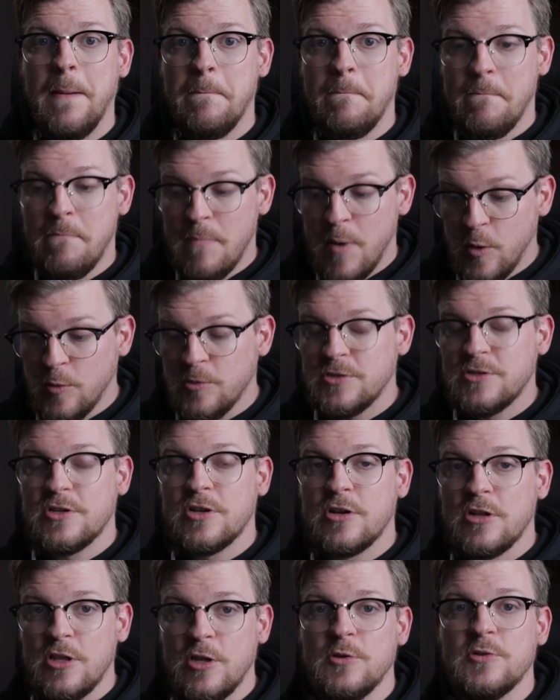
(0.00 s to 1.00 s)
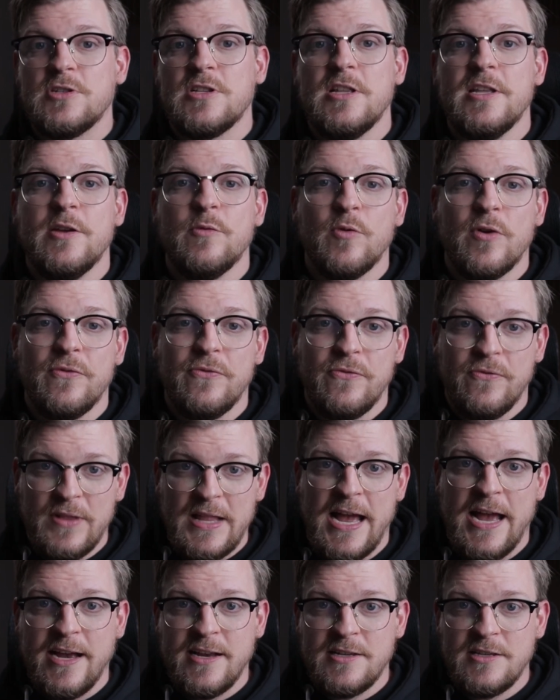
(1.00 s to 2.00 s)
that most closely
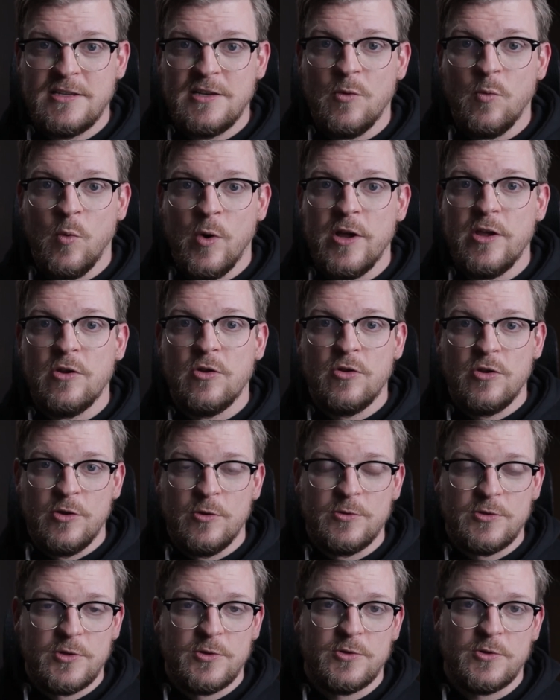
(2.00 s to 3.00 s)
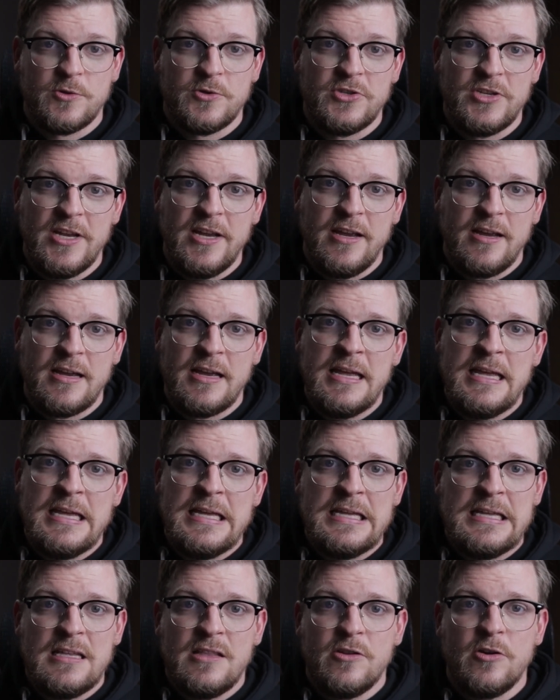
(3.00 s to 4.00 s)
reflects what your users are seeing.
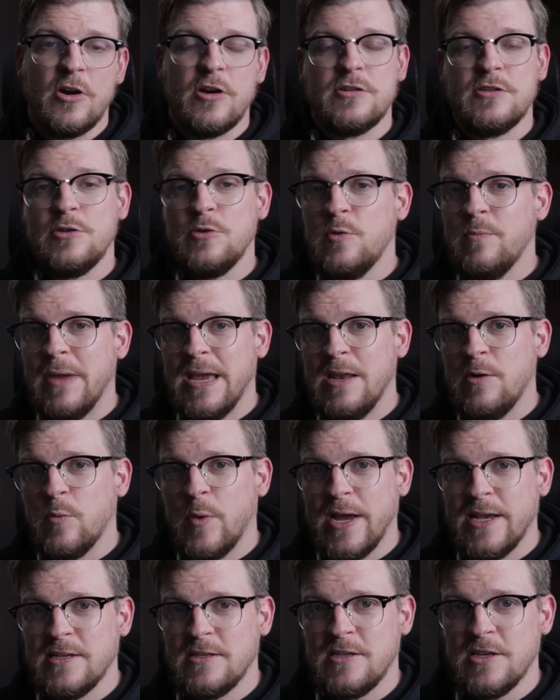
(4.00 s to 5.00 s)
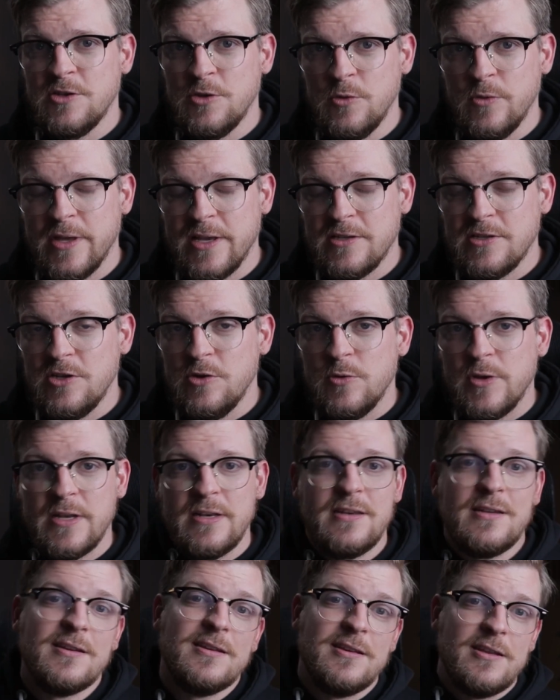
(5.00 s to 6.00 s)
There are two main ways to do this. You
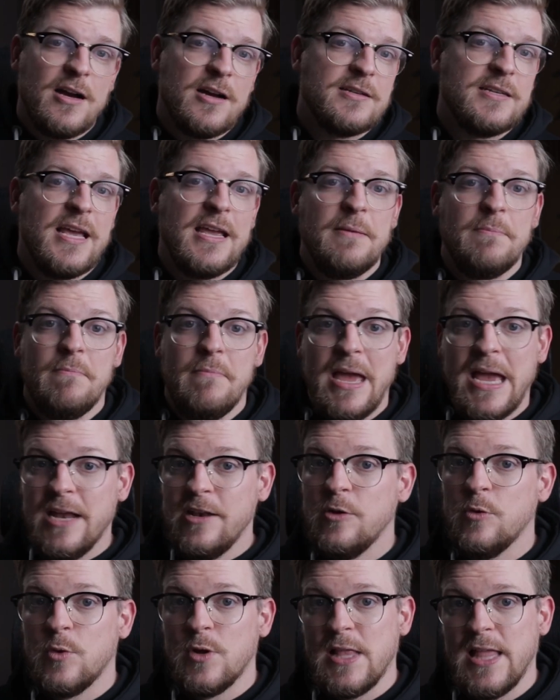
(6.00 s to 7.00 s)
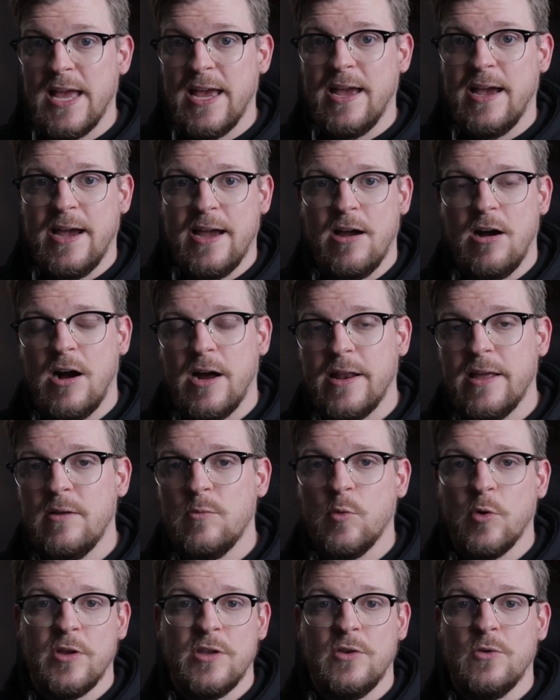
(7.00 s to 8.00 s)
can conduct a manual A I
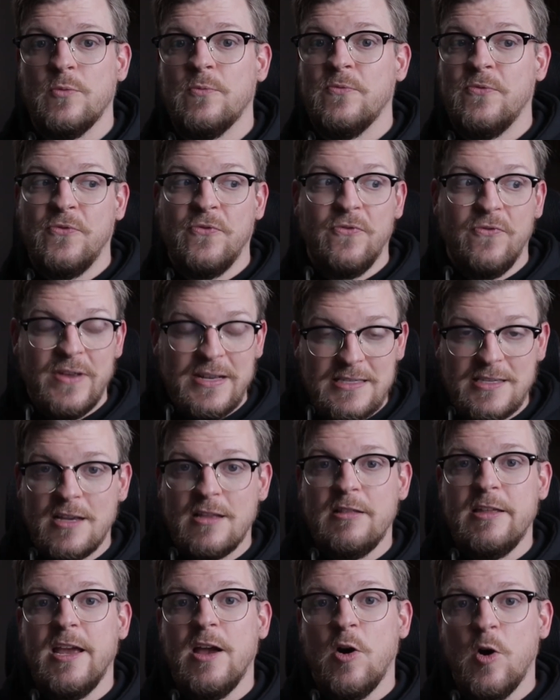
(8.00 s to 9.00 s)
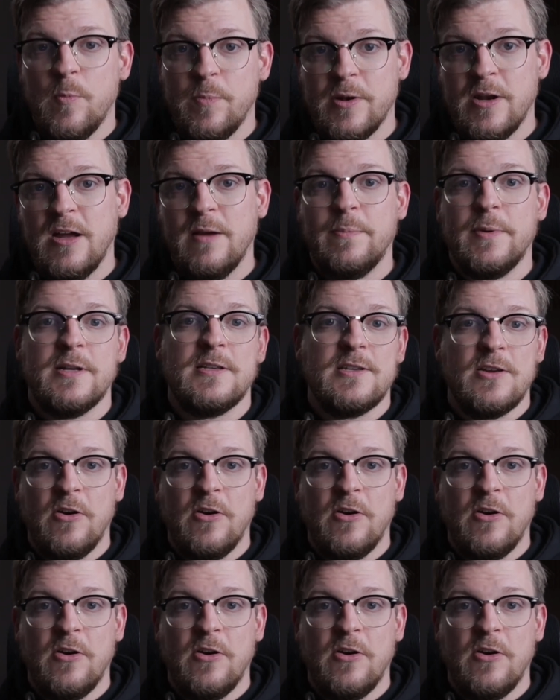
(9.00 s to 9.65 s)
audit where you physically open up a